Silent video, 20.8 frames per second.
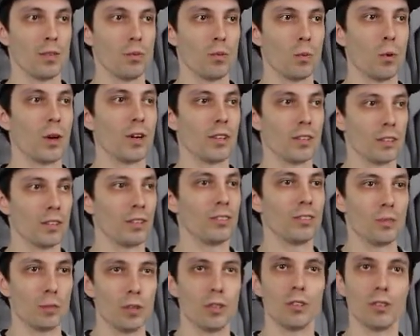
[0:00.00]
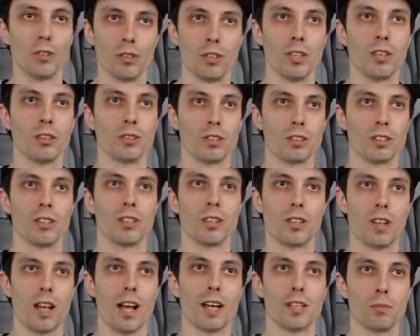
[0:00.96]
one of the one of the leaders in the
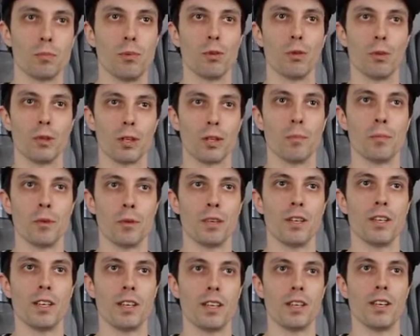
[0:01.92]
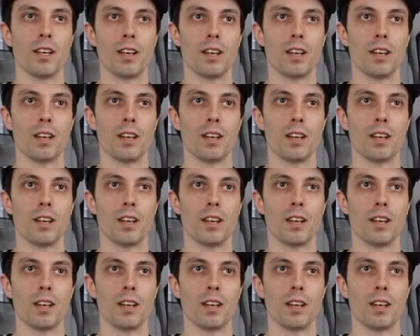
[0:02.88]
glass blowing community,